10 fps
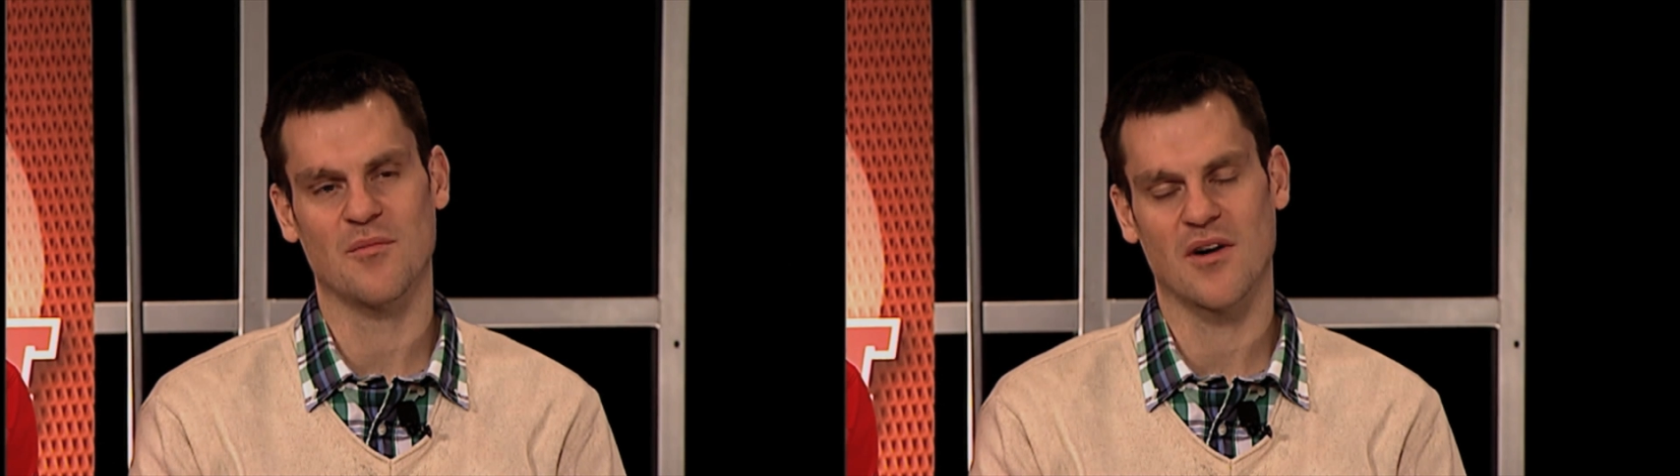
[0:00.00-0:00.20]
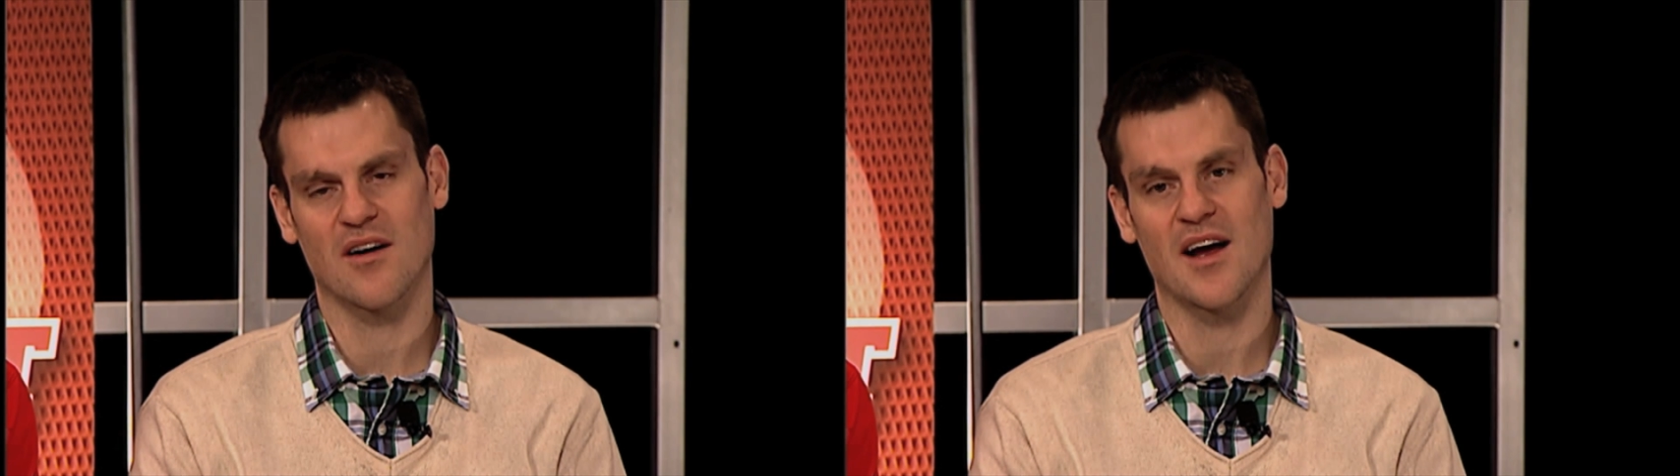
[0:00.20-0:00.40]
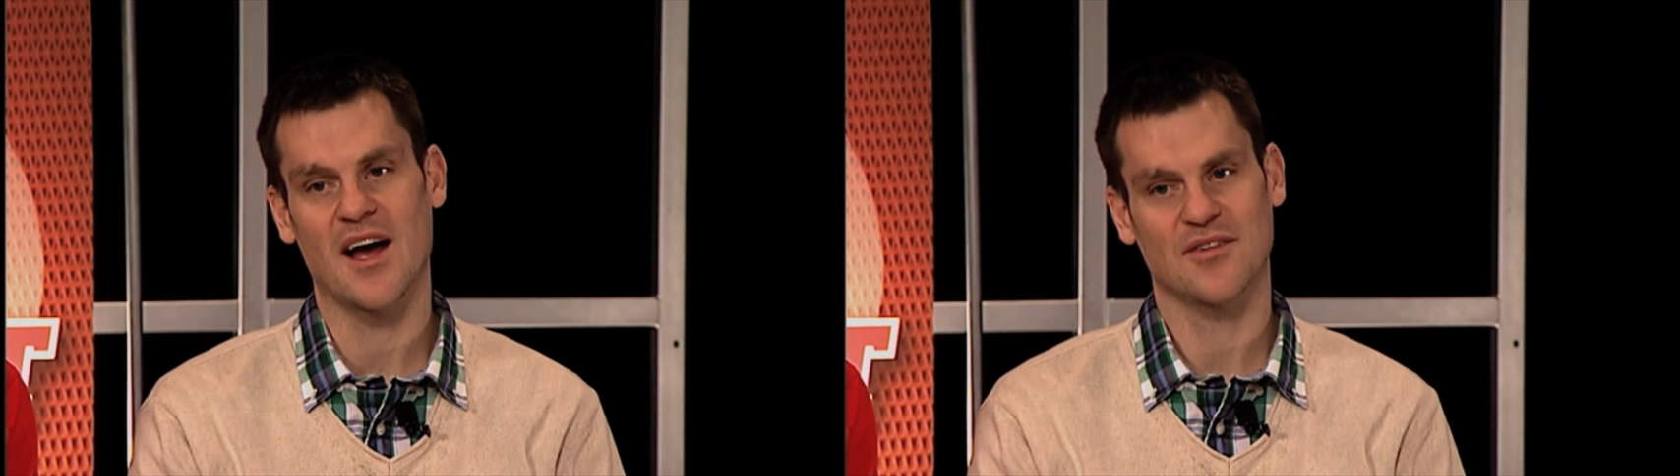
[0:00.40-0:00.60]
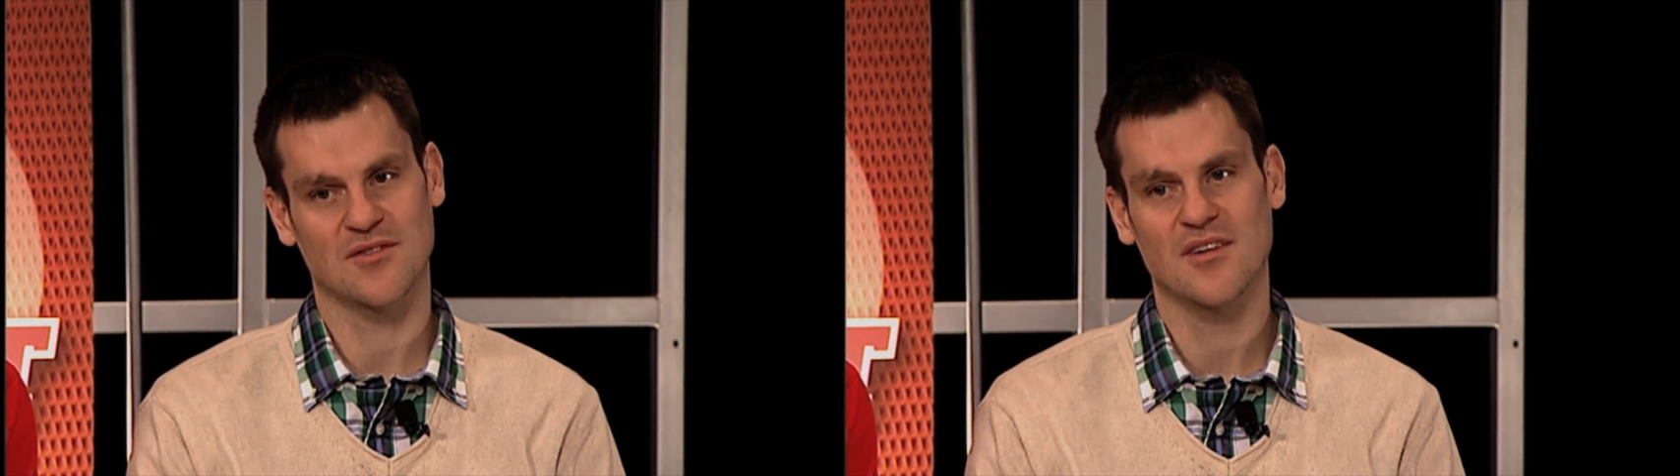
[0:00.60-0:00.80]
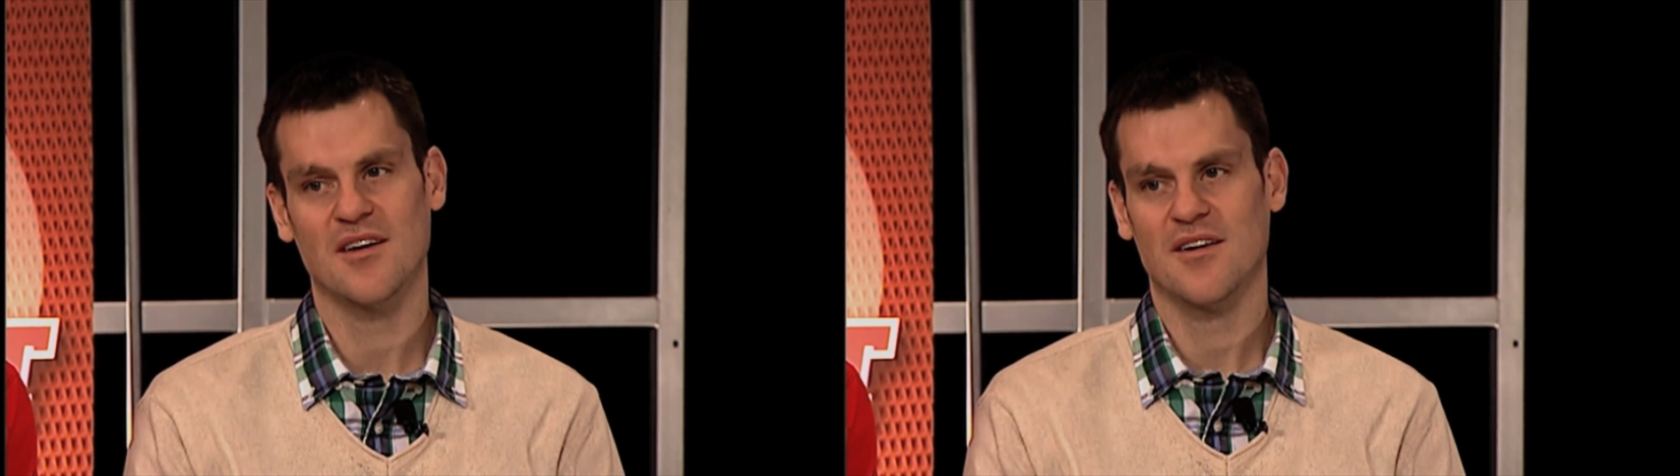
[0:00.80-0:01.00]
But our
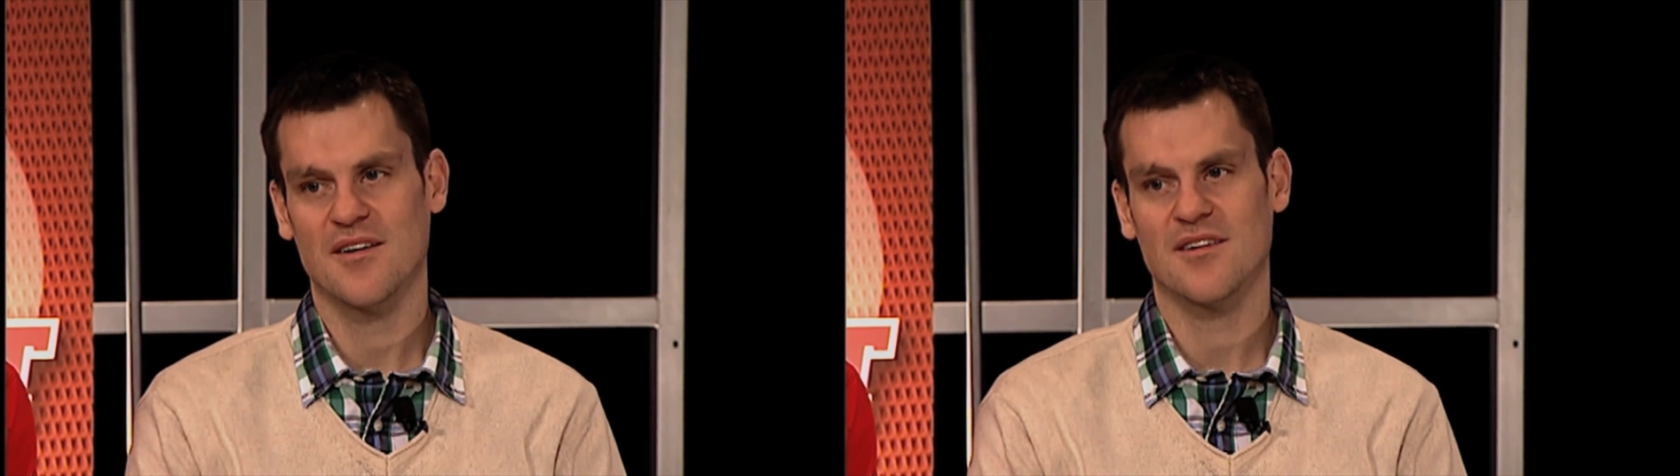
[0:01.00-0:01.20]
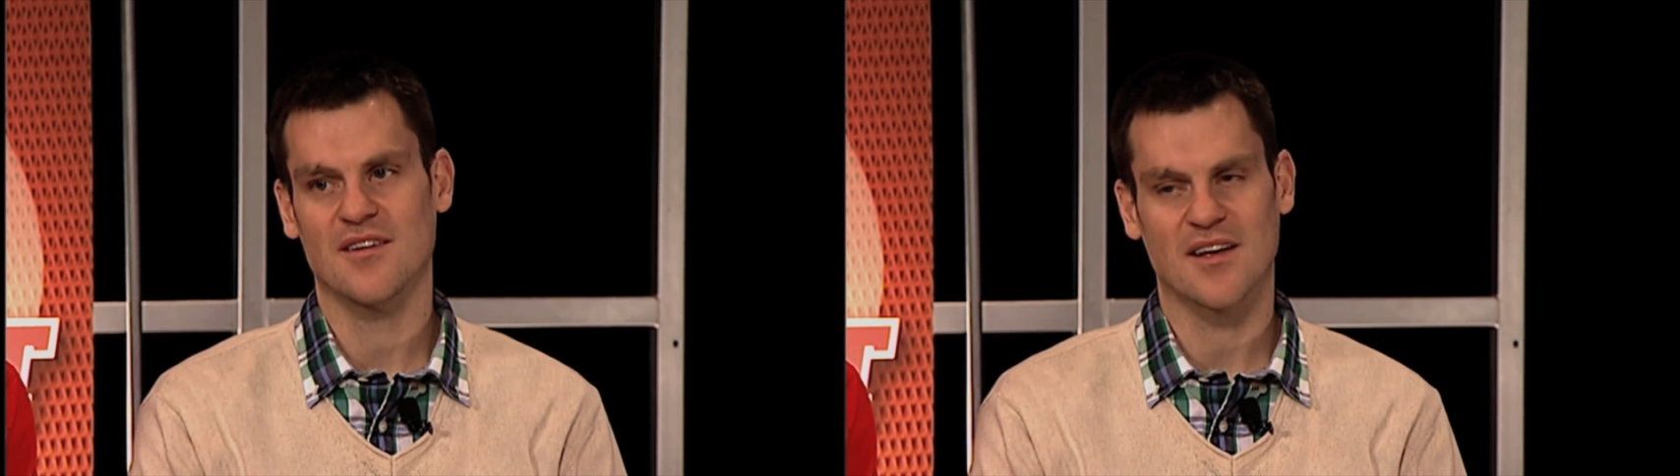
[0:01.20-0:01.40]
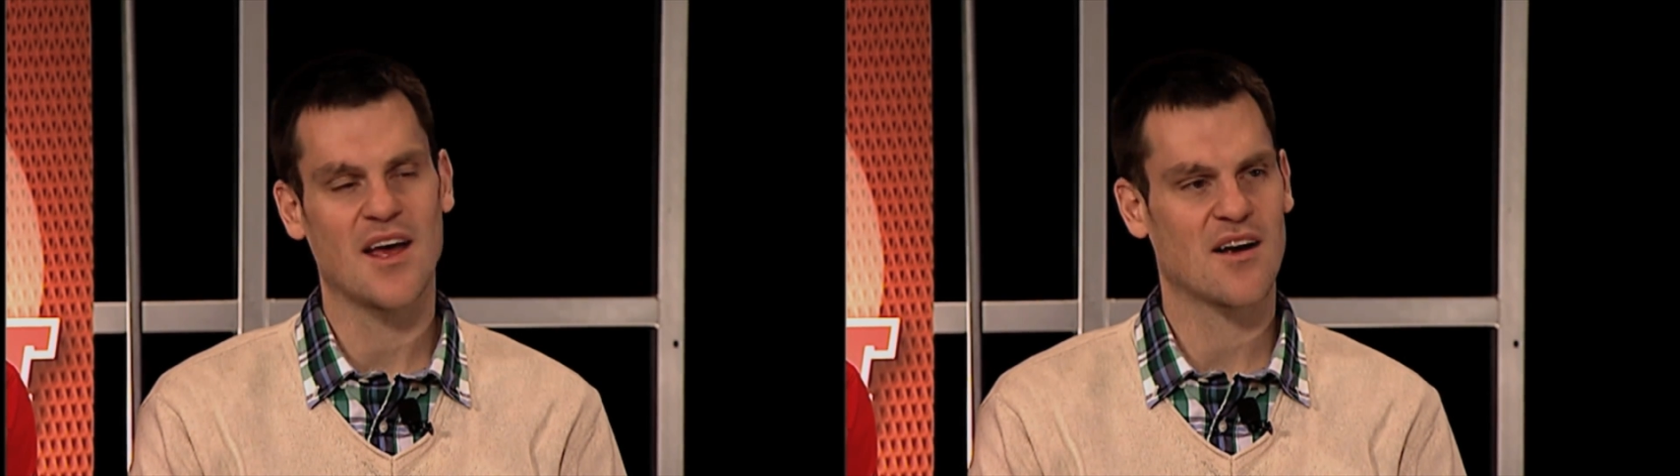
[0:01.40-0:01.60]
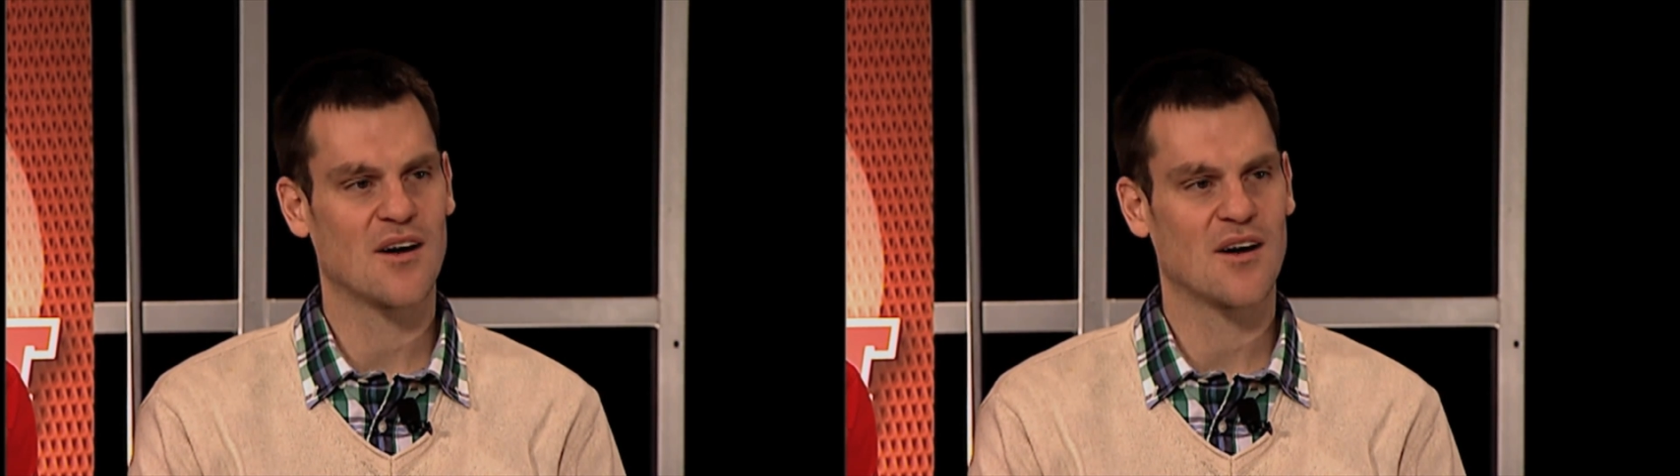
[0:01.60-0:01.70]
guys, it can't